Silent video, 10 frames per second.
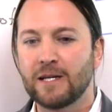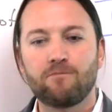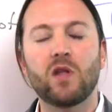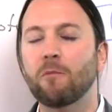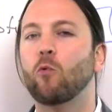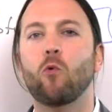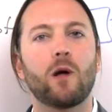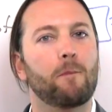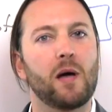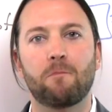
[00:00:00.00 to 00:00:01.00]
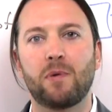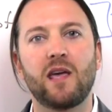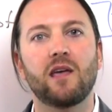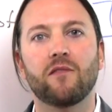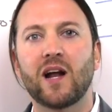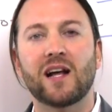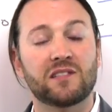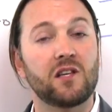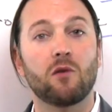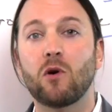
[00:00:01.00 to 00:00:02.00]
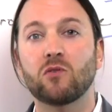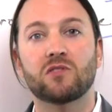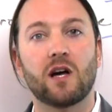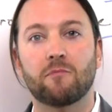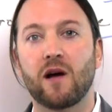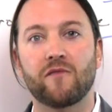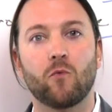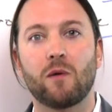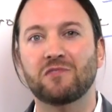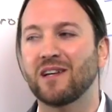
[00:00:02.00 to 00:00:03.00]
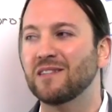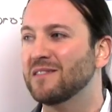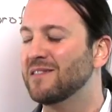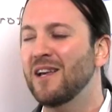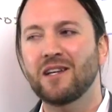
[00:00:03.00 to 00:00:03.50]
number 1 pet peeve that I see on most nonprofit websites, is